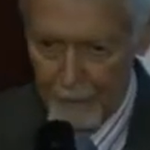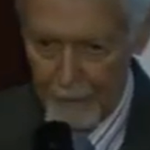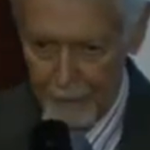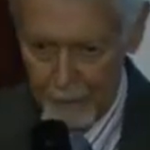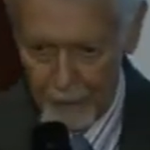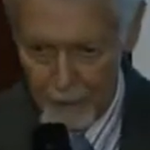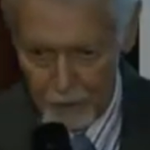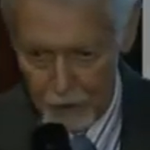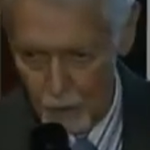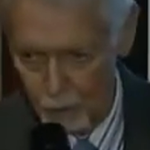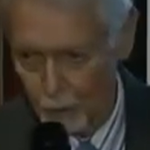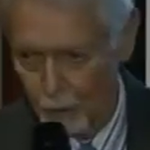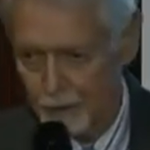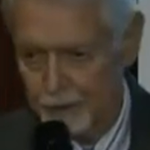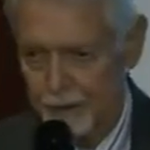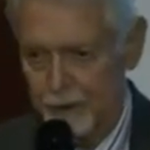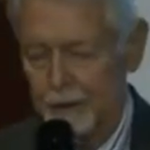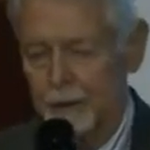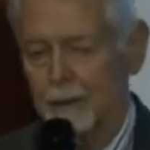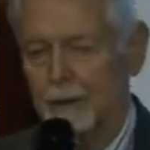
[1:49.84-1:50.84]
as you will
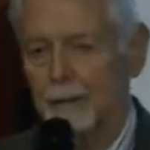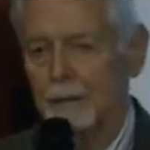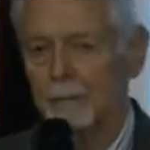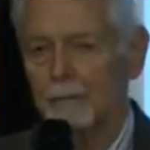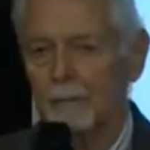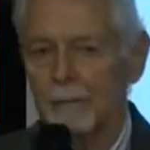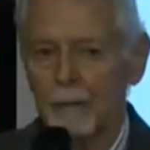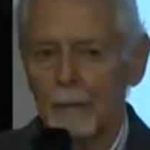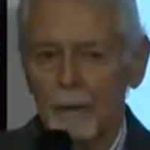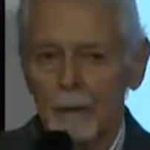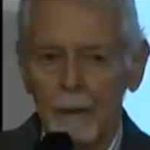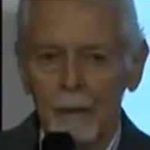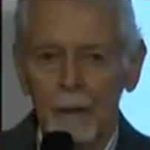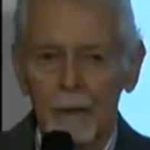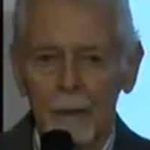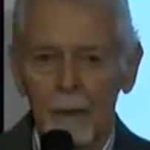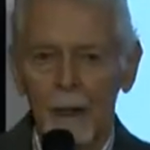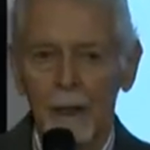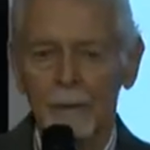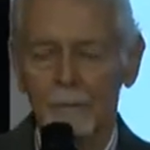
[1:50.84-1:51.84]
see,
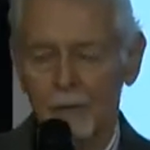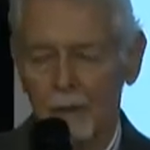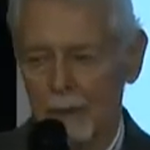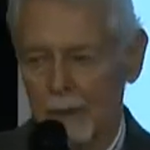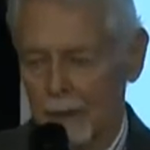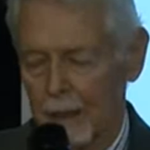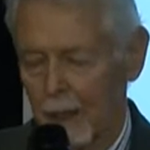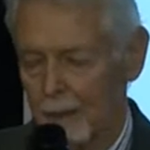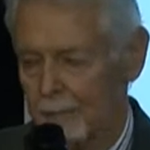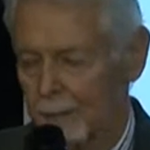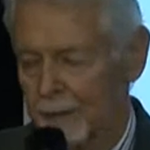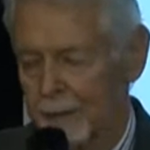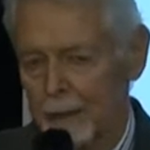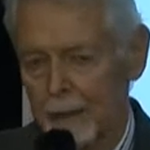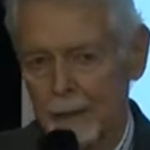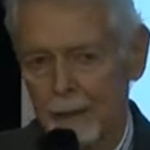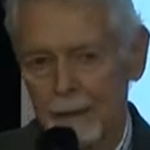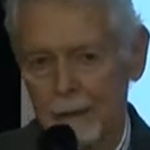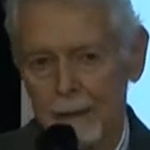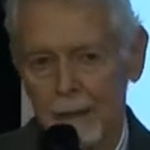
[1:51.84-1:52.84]
a very
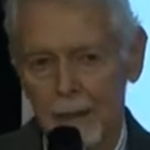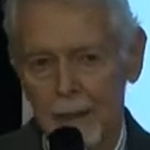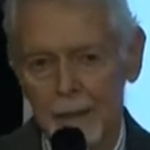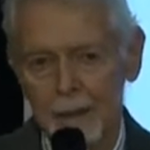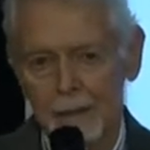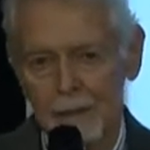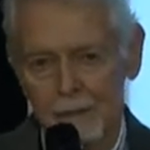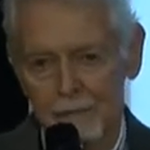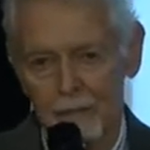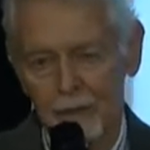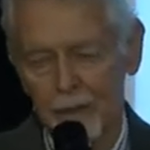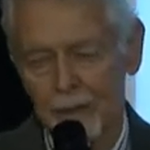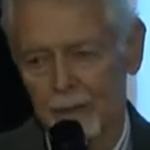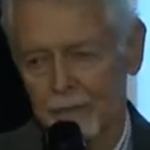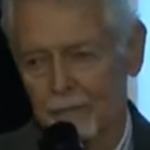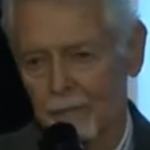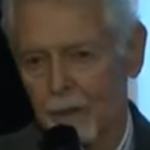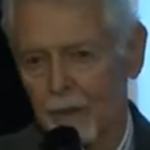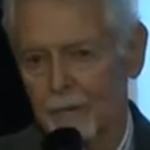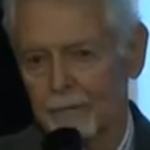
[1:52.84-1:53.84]
complicated case, a very
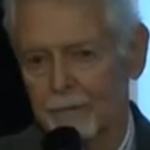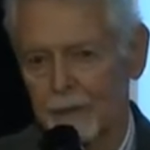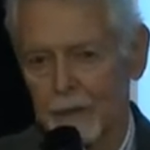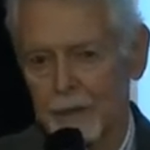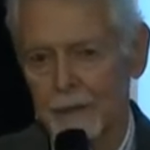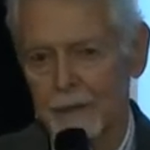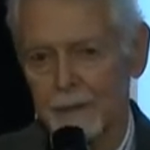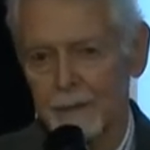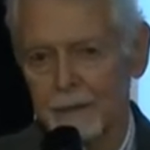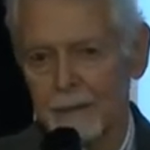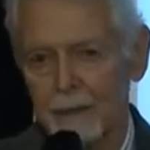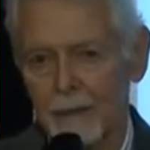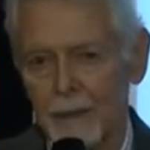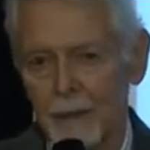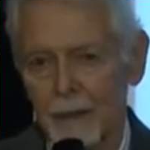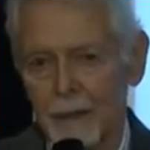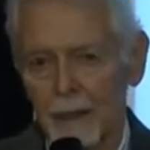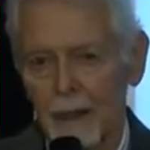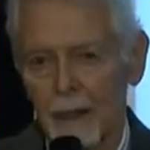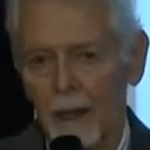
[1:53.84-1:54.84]
involved case
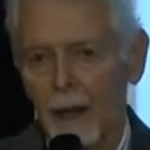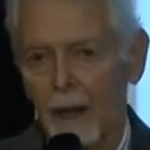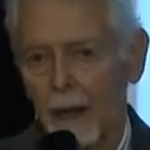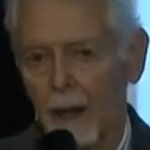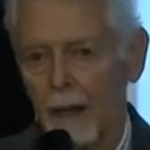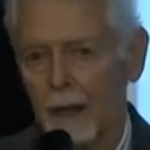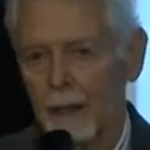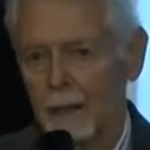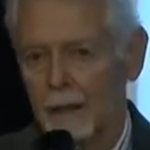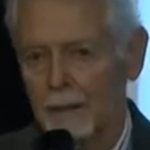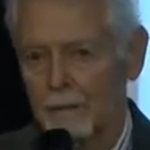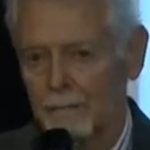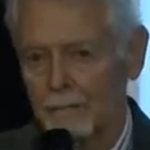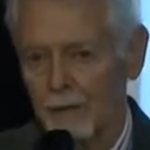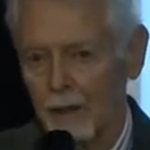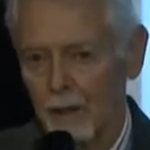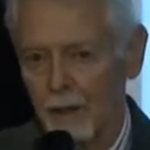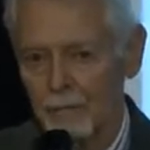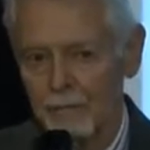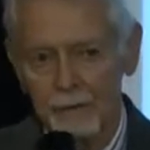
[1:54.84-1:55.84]
uh,
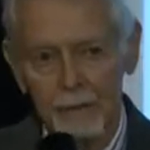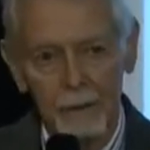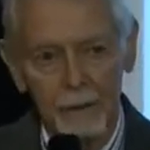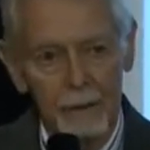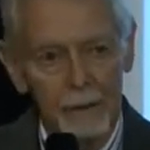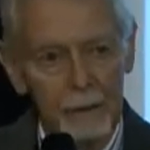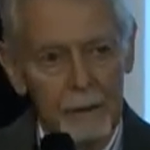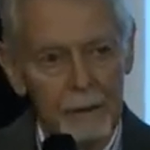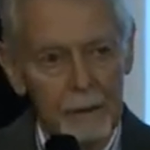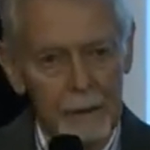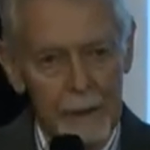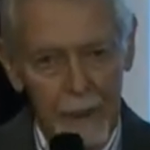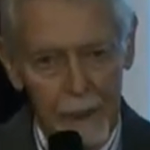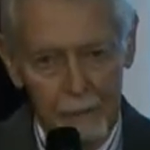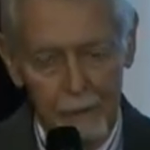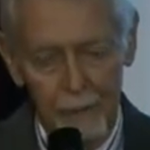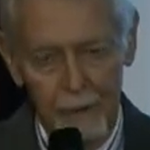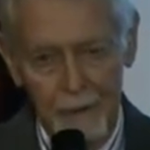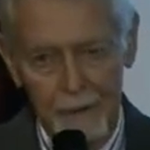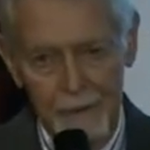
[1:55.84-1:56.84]
involving the
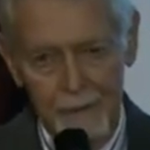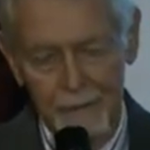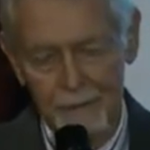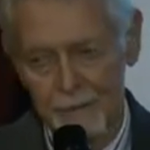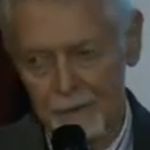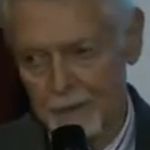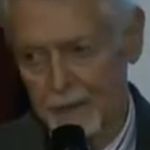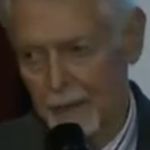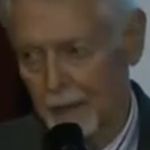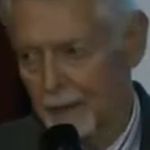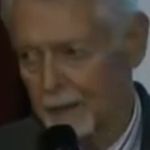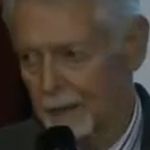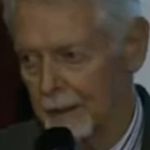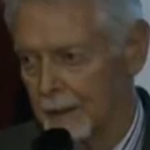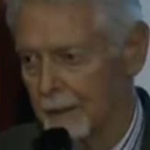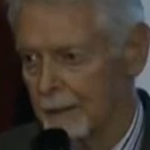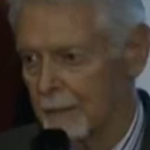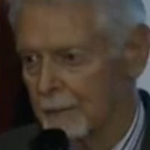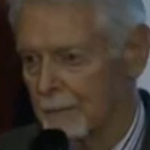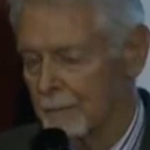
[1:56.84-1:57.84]
equities of
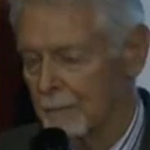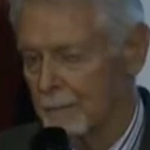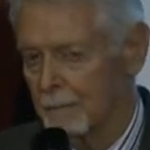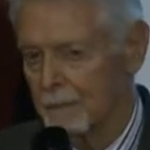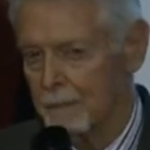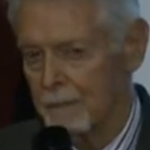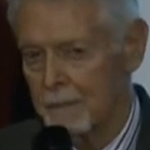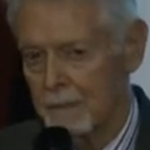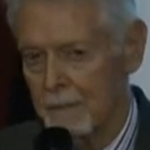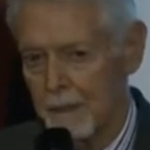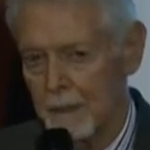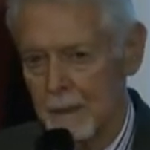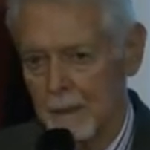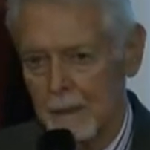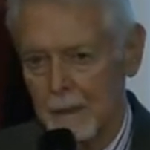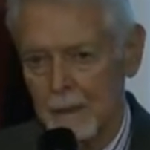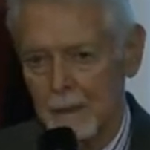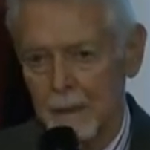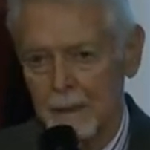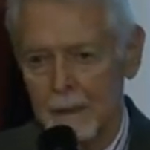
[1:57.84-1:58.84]
CIA
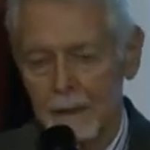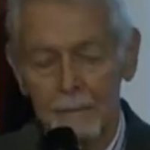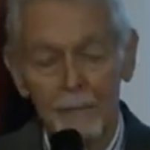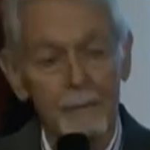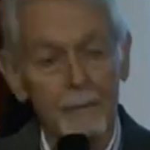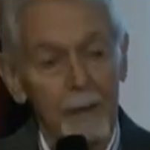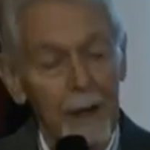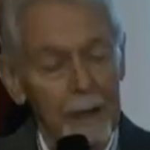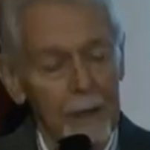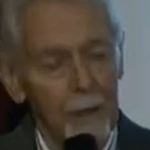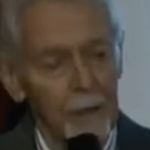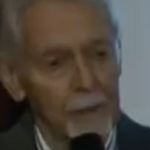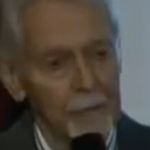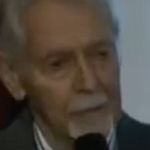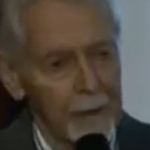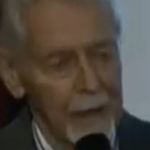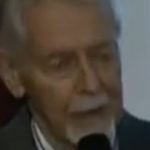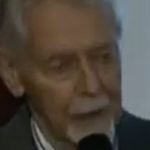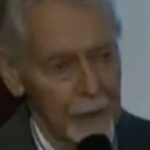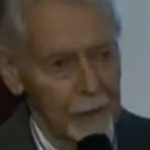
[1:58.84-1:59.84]
given my own
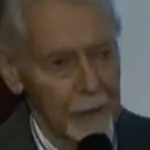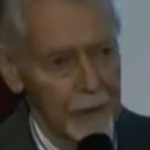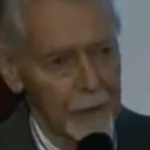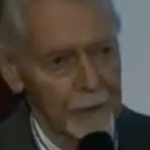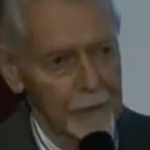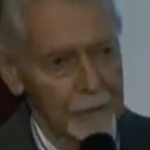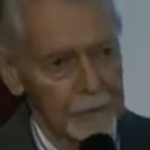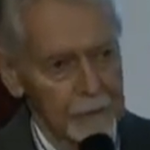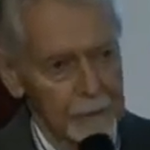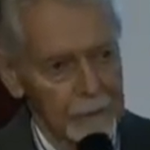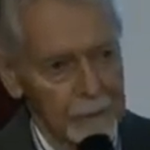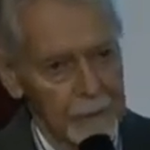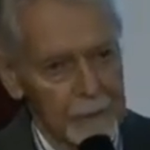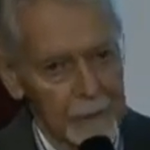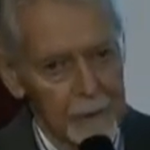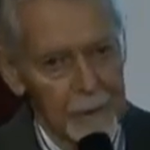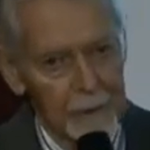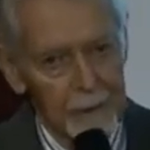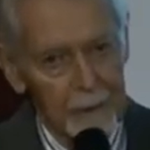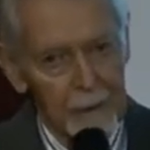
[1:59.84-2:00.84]
background,
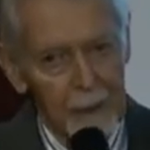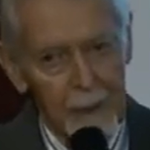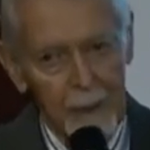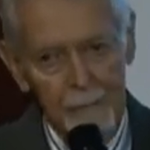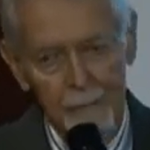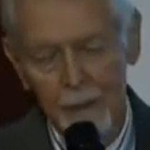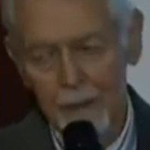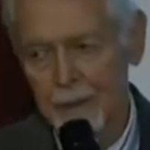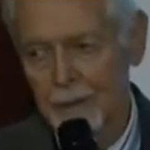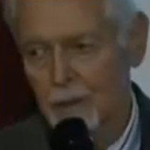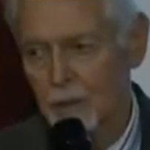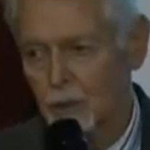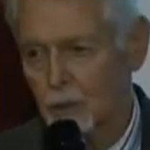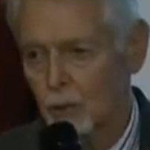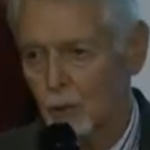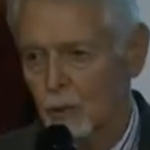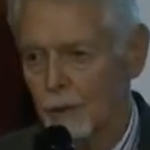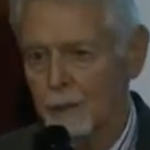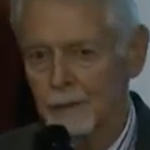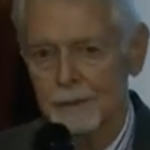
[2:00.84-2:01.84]
I made the
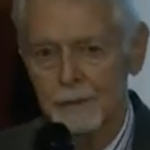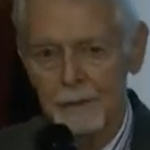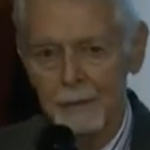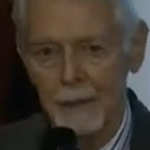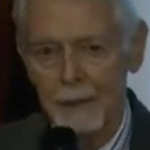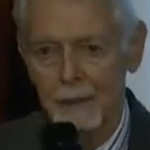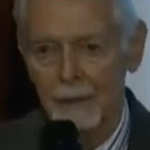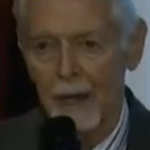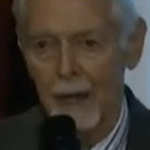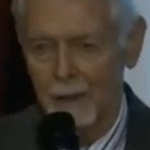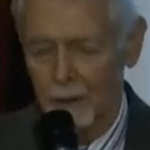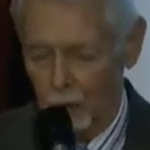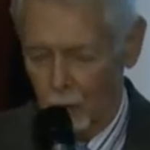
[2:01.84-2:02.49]
choice not